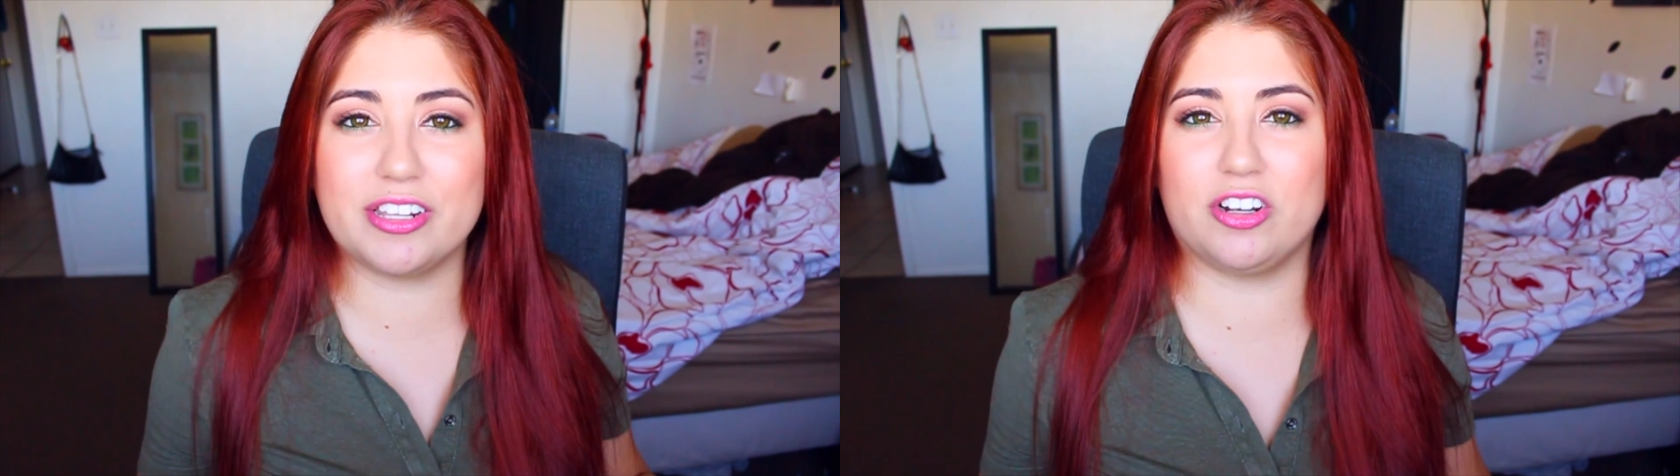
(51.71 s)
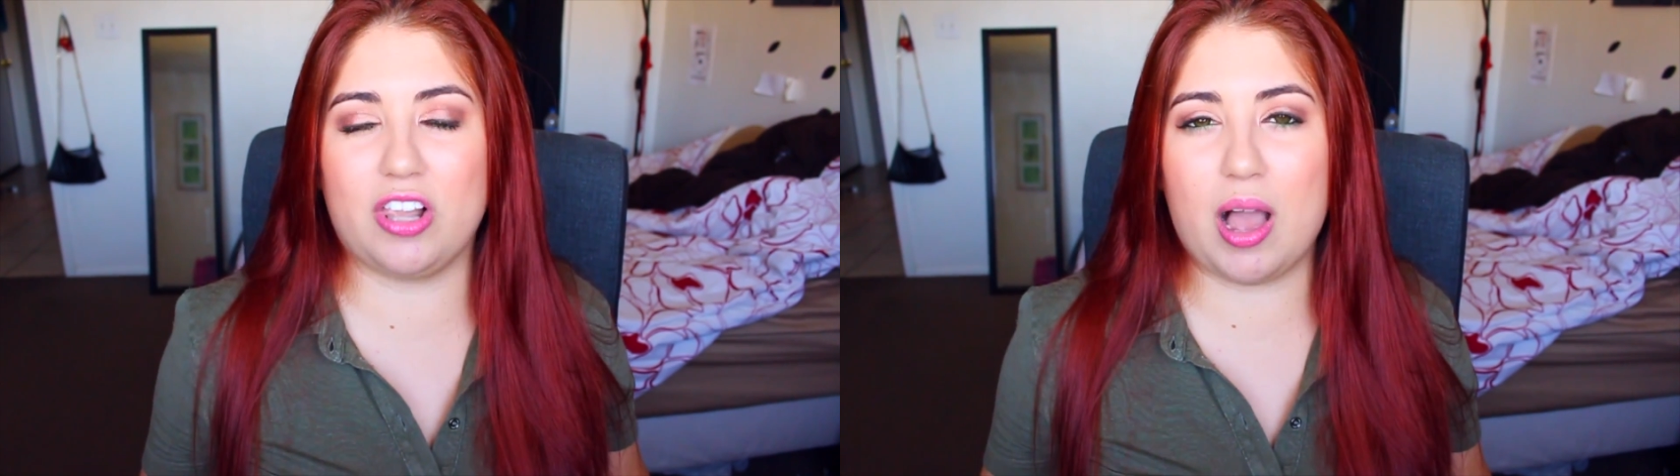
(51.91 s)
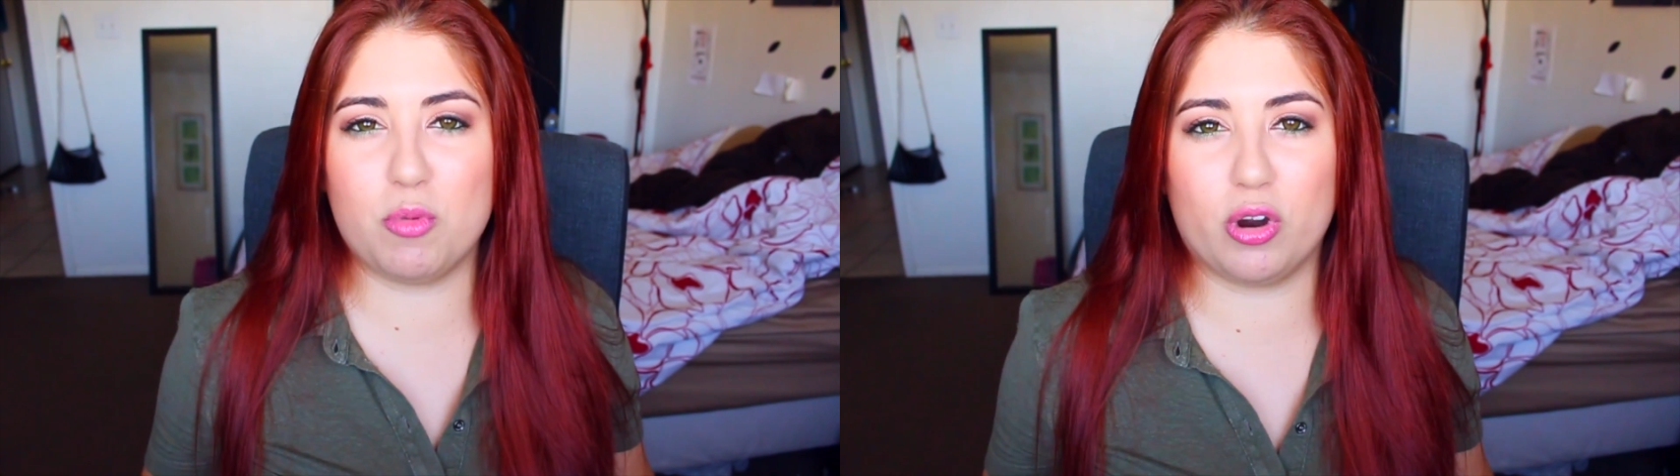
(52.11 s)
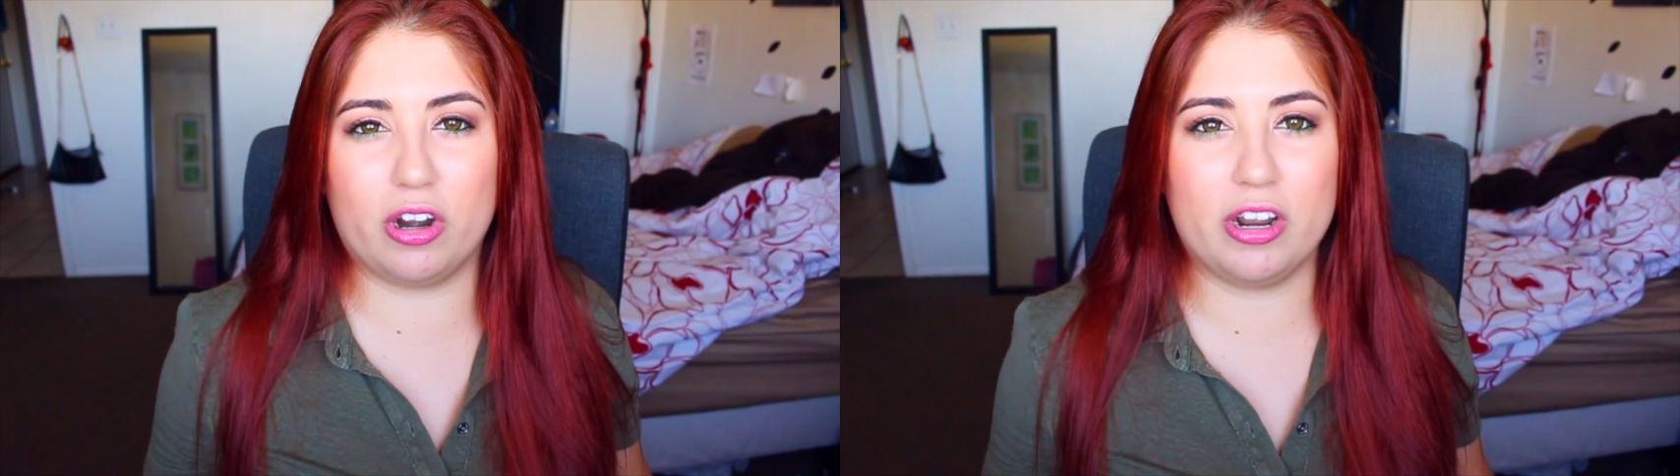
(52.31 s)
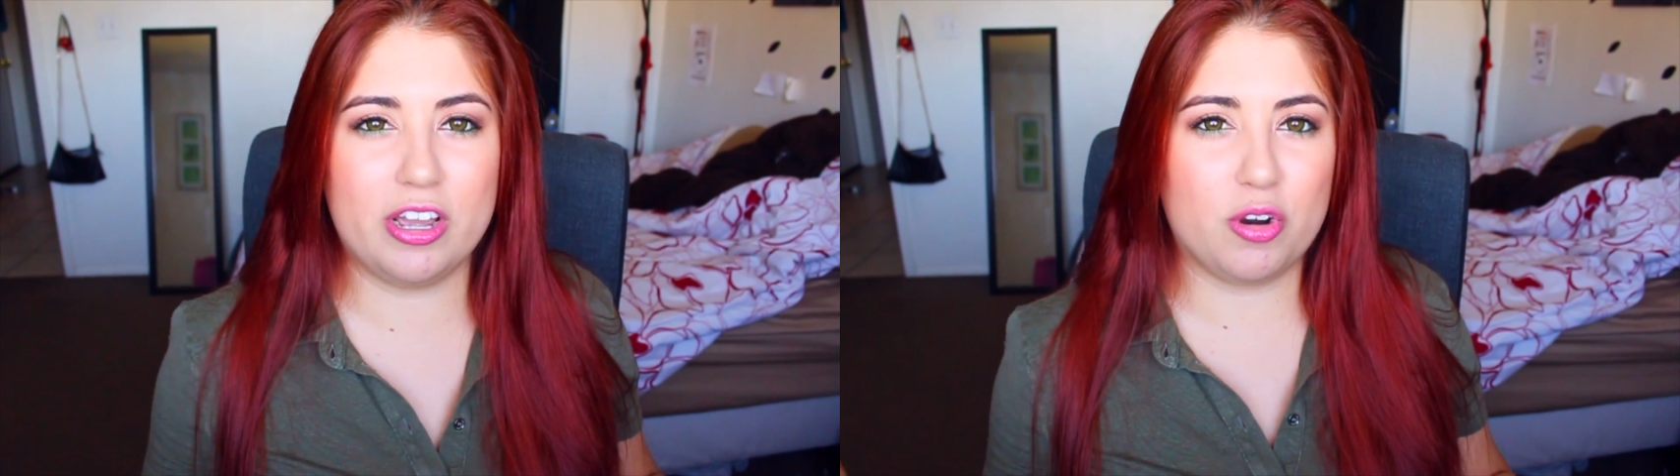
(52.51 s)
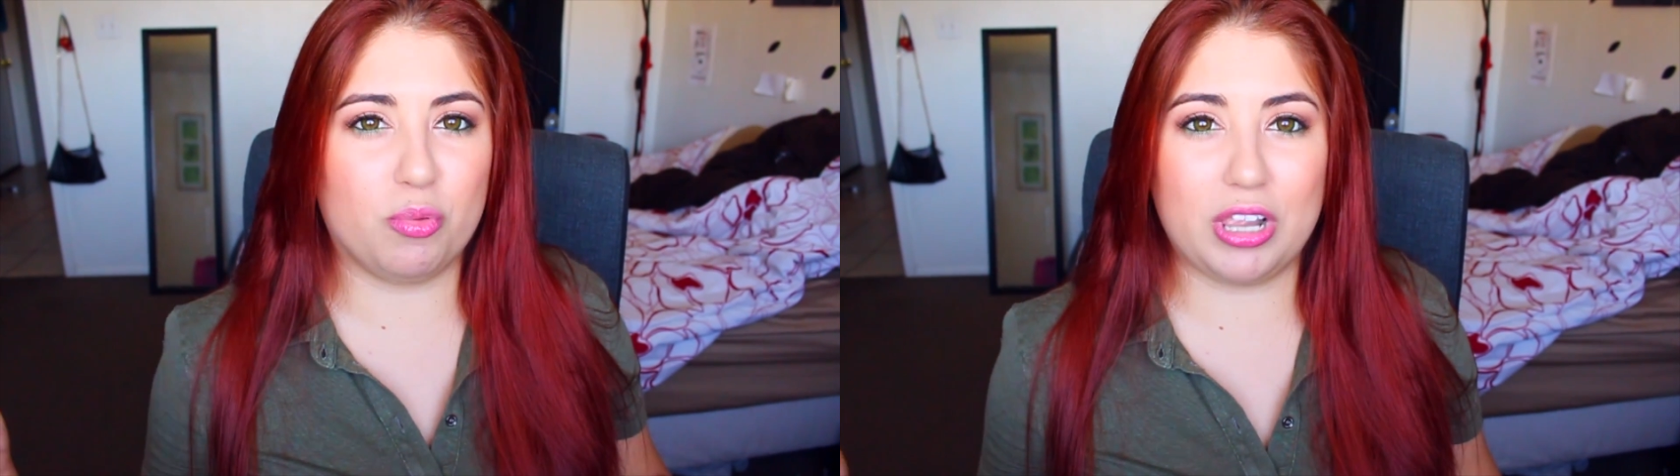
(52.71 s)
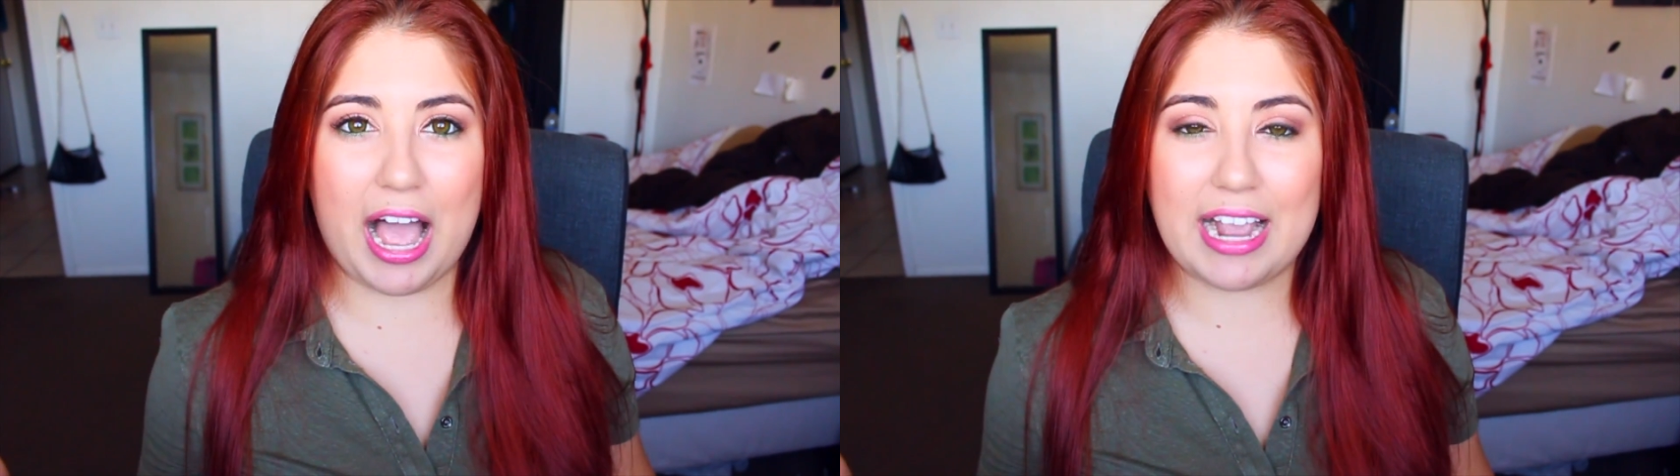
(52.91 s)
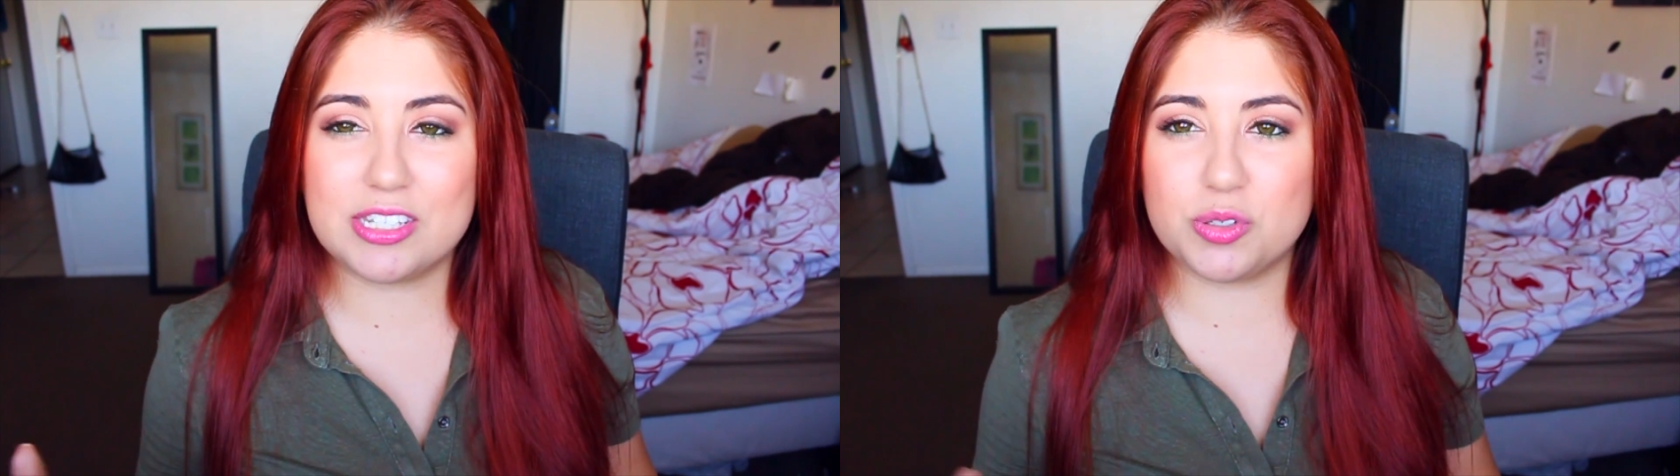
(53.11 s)
and they're a lot more
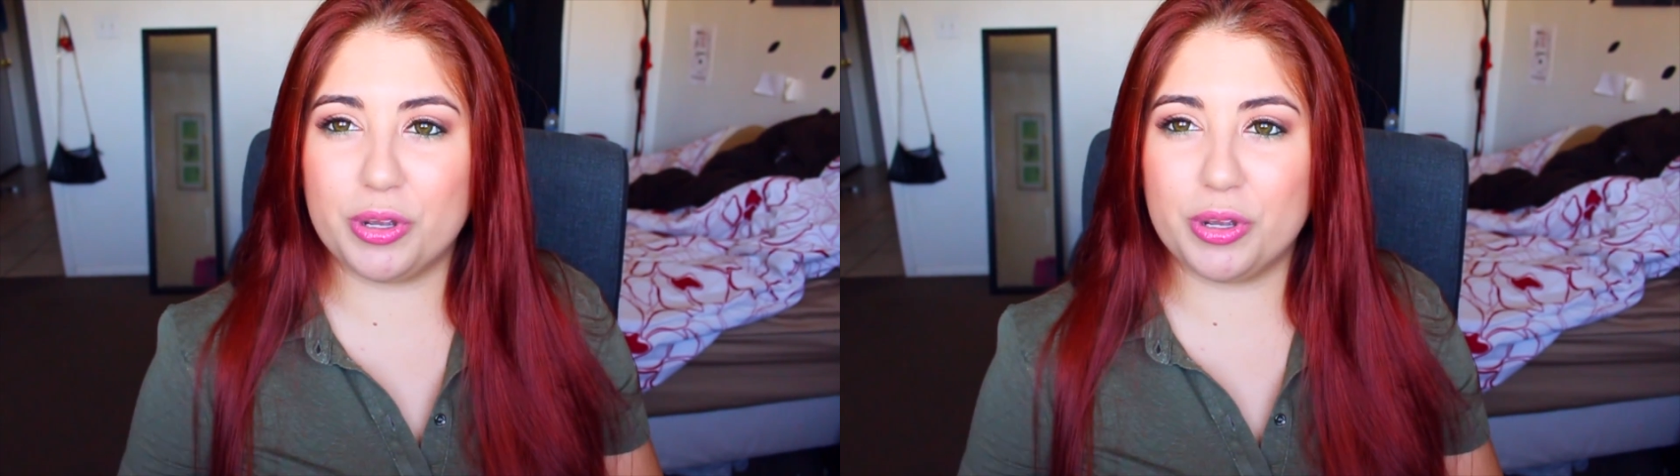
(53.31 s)
relaxed